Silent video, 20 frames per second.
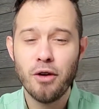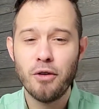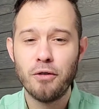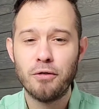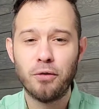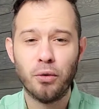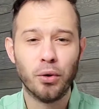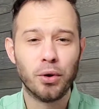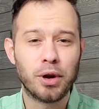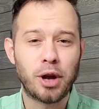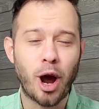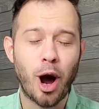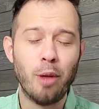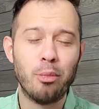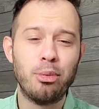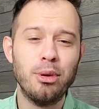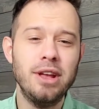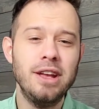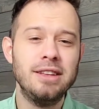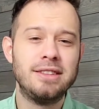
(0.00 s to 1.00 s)
for a
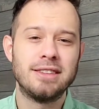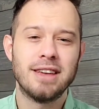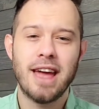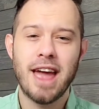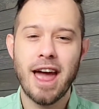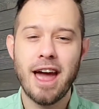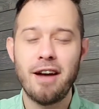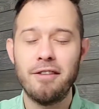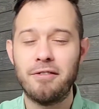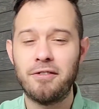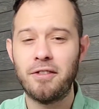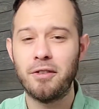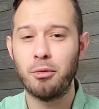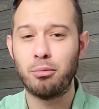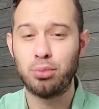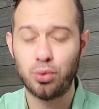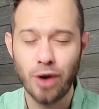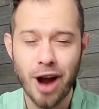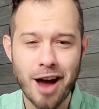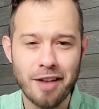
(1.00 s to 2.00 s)
company to have
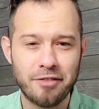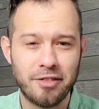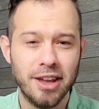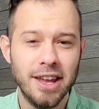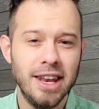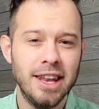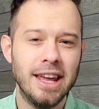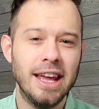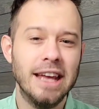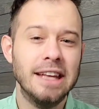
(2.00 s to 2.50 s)
profit